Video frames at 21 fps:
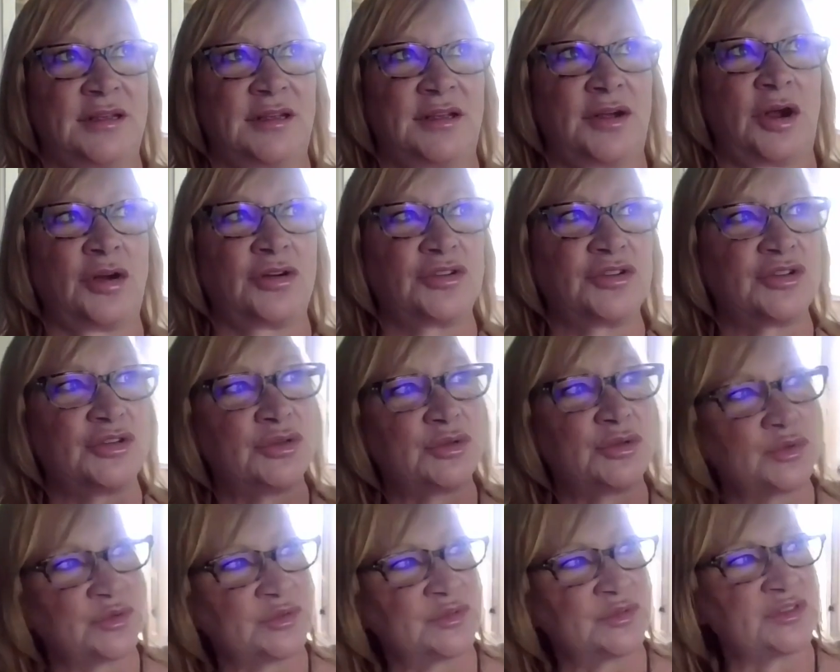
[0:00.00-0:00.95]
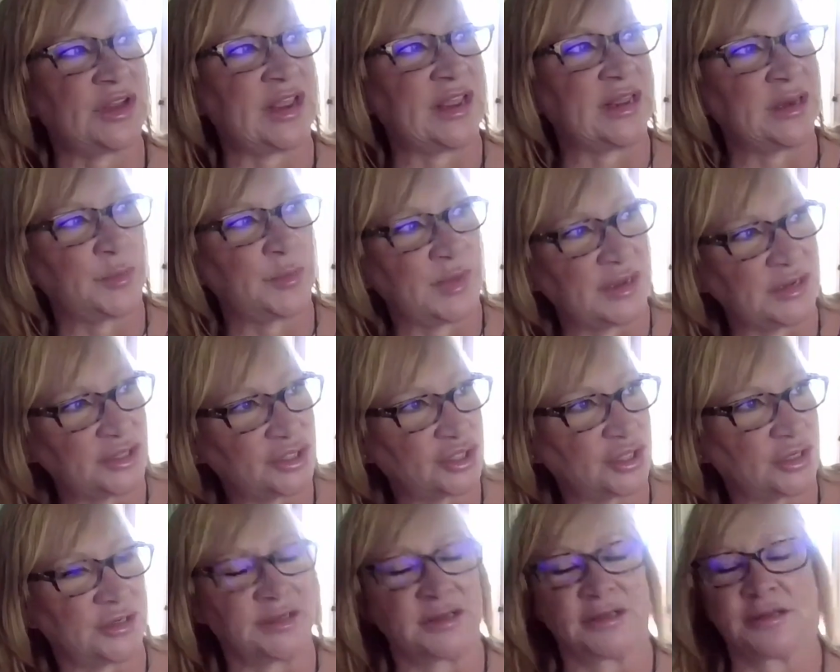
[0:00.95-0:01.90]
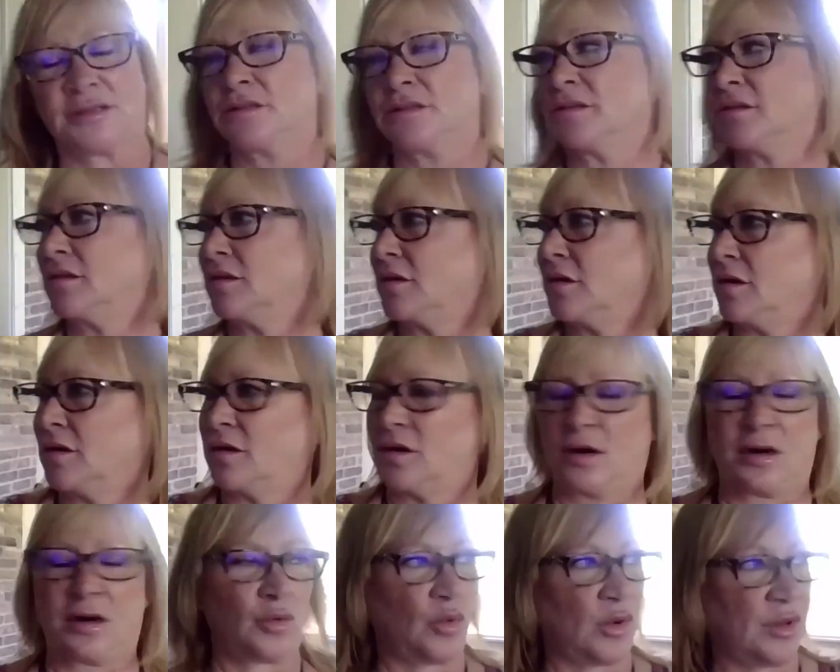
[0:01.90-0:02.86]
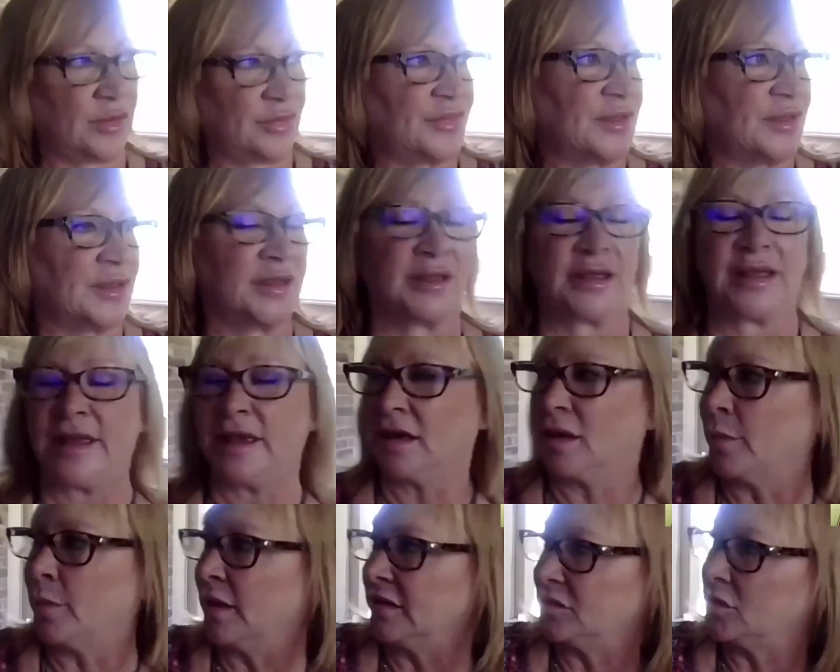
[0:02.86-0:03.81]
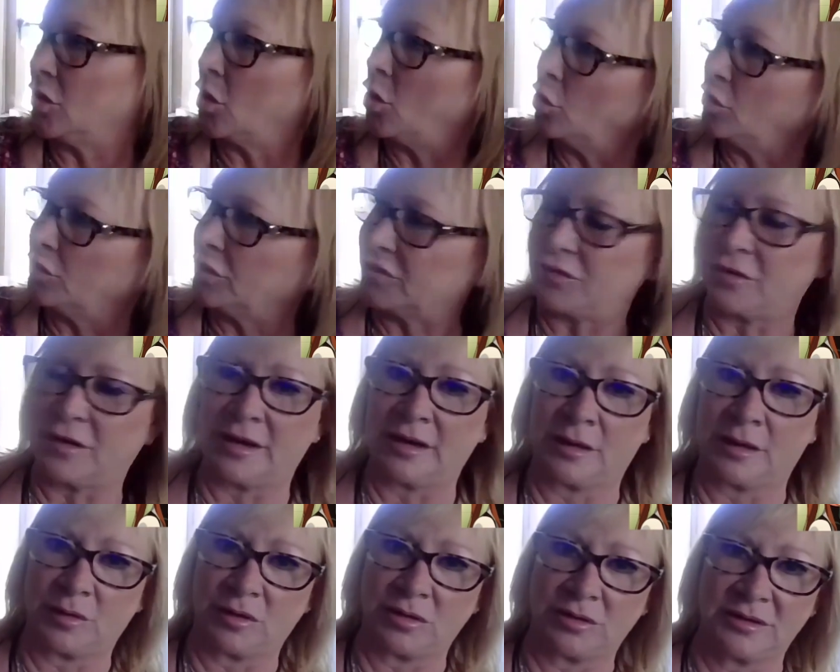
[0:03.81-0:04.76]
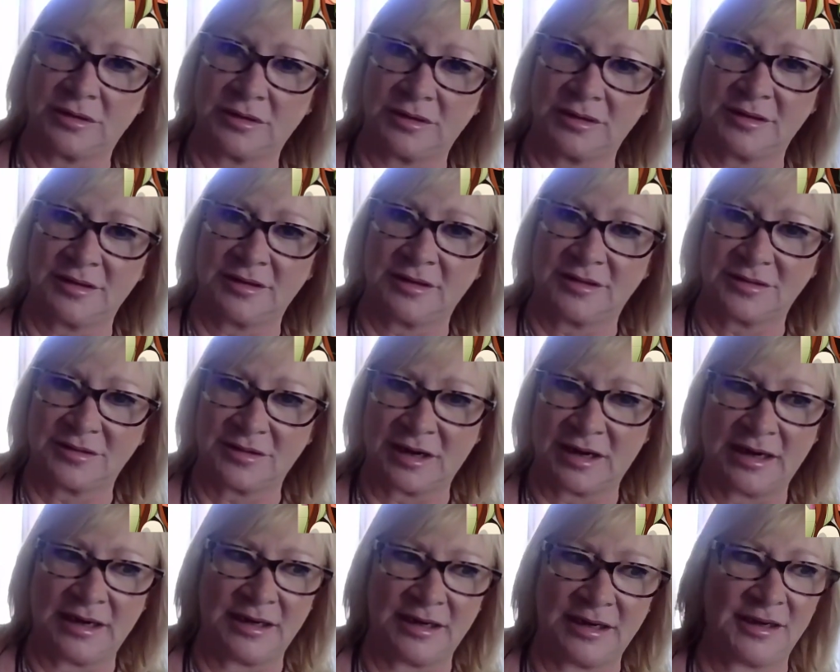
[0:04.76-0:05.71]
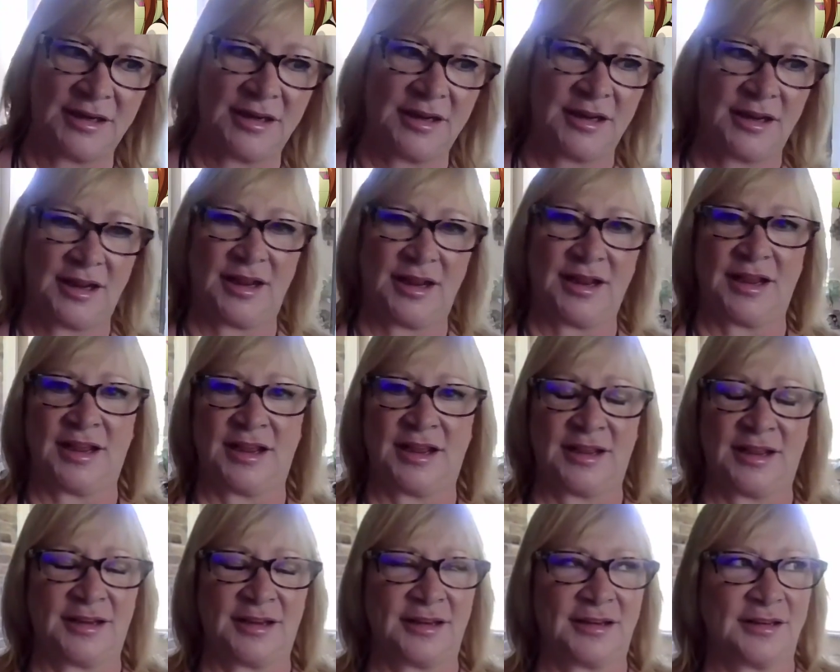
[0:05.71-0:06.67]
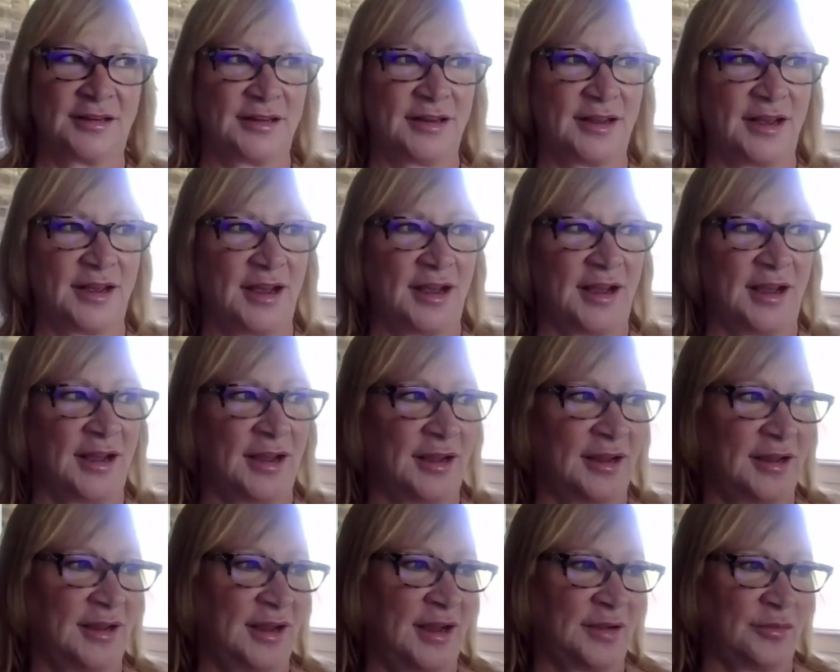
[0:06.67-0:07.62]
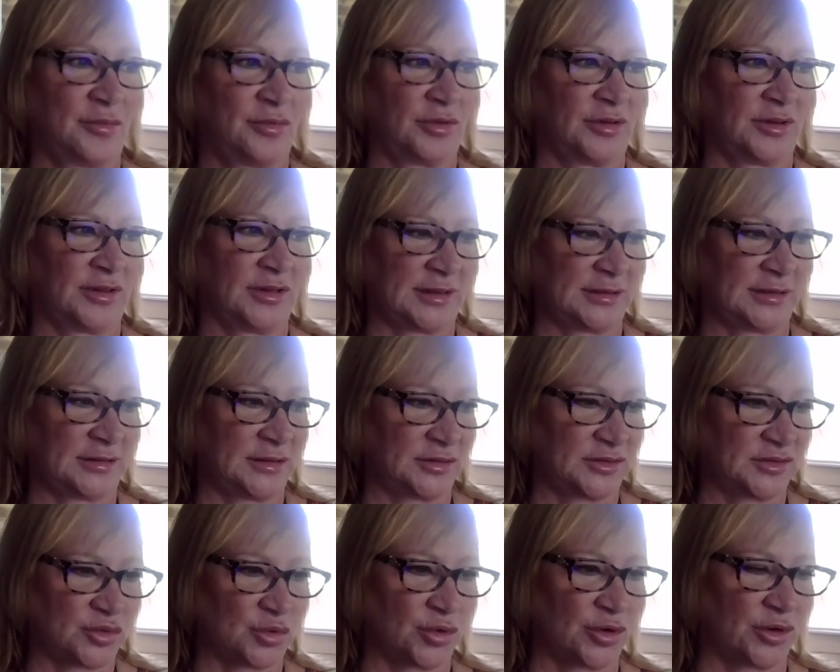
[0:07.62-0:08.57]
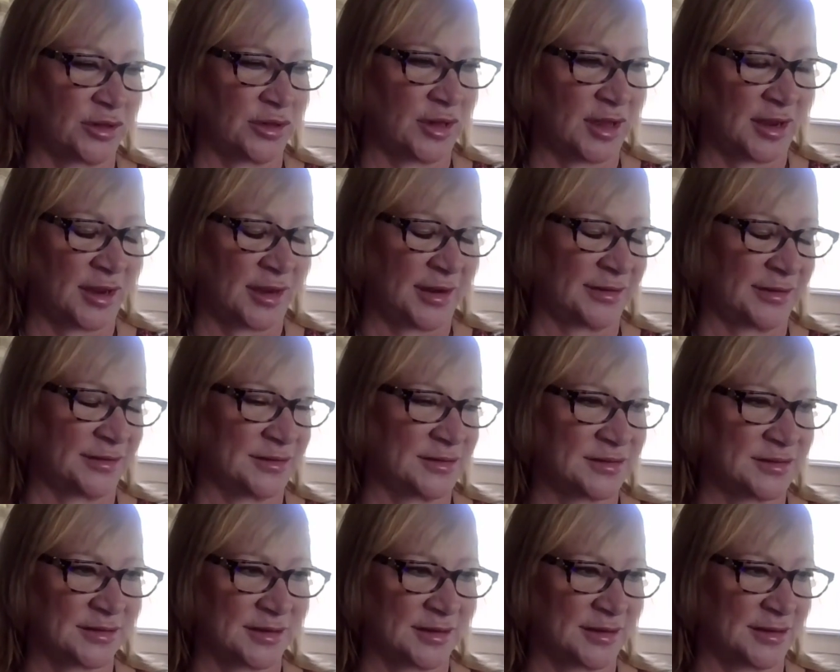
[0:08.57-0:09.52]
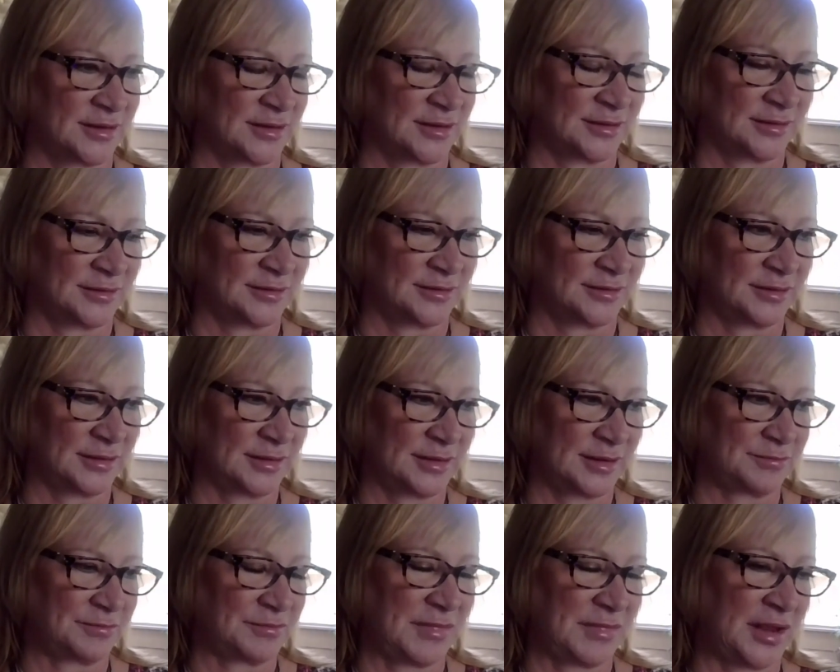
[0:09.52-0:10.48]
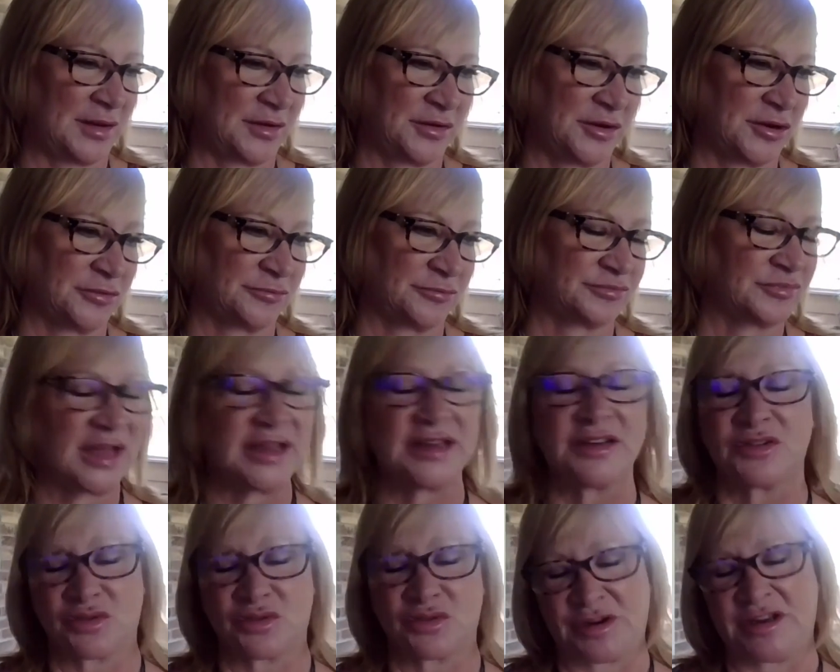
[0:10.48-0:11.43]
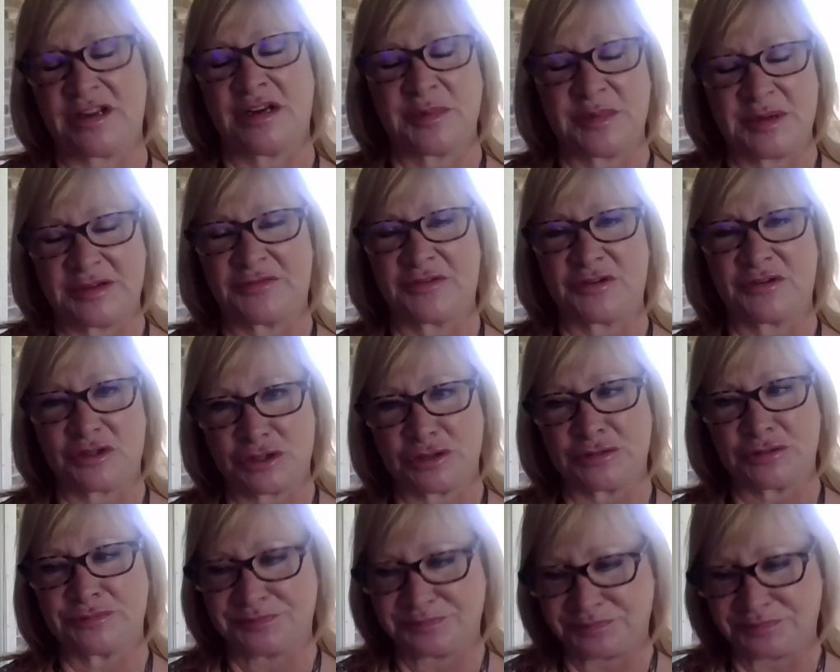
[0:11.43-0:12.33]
cartoons, animation are one thing. Anime is a whole different animal, right? And I really like the storylines, and I don't know. I enjoy anime for sure.